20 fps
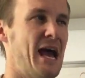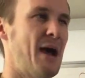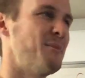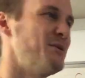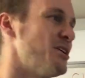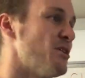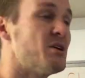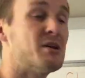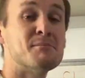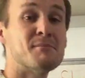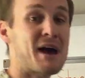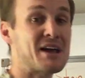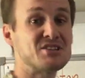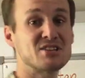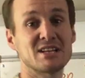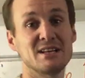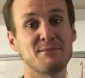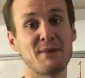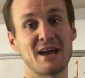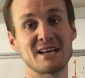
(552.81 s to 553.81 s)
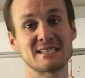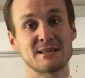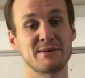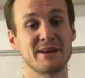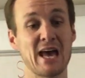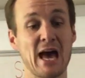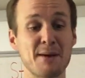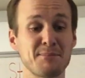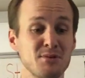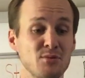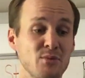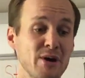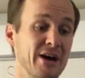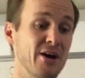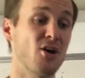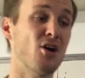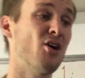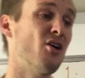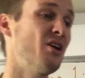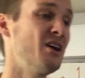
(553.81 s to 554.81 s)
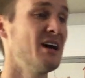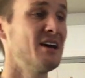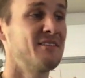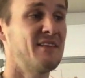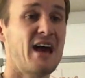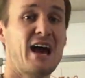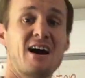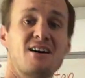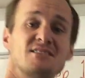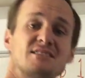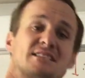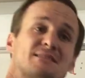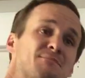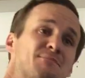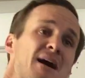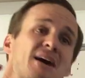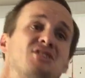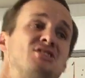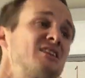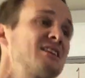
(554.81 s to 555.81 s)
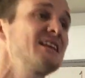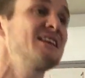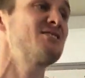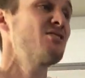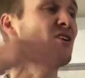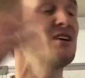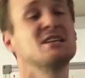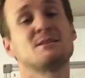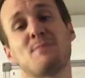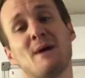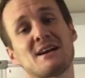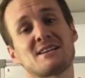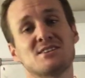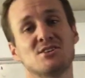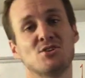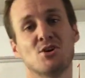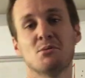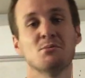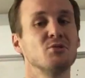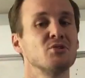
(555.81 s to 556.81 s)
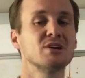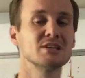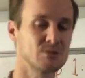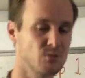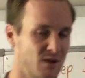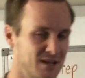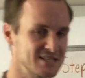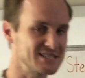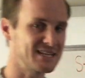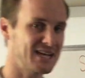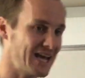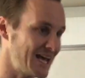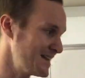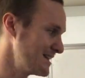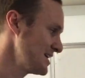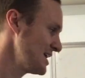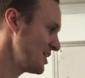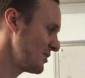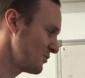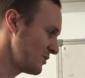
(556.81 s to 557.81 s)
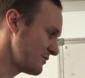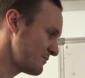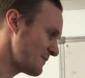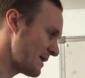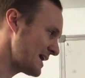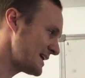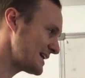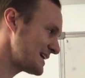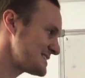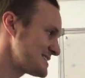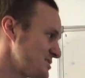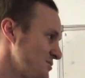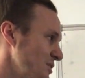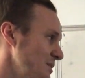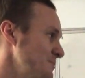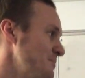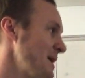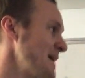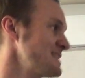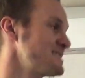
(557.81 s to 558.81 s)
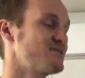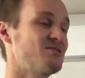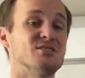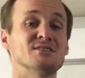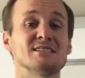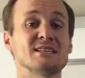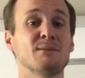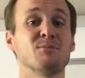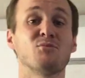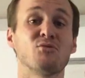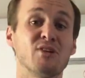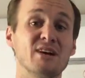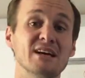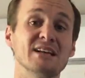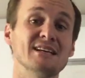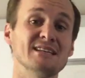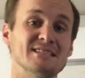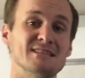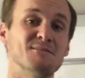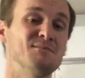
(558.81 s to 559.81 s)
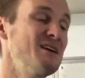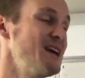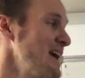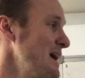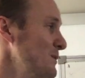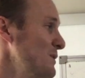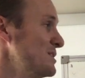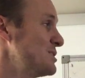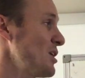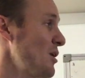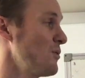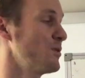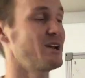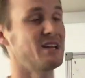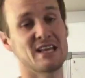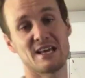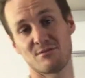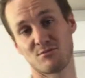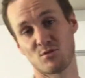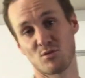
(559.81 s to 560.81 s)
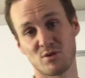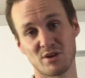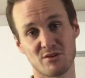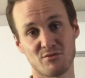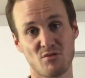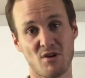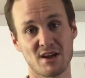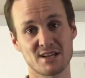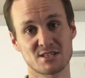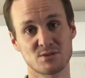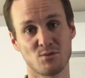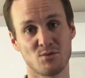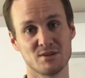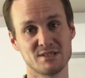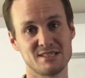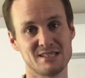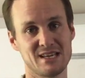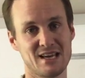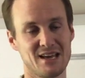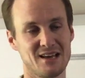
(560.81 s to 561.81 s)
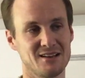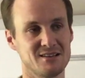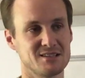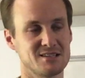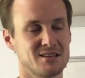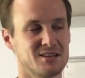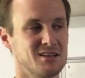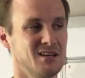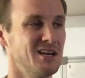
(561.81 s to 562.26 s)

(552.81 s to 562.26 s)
And we don't want to magically make something happen where, oh, the house magically turns back to normal. Because once again, we've made our story based on some realism. We don't want to then ruin it right towards the end.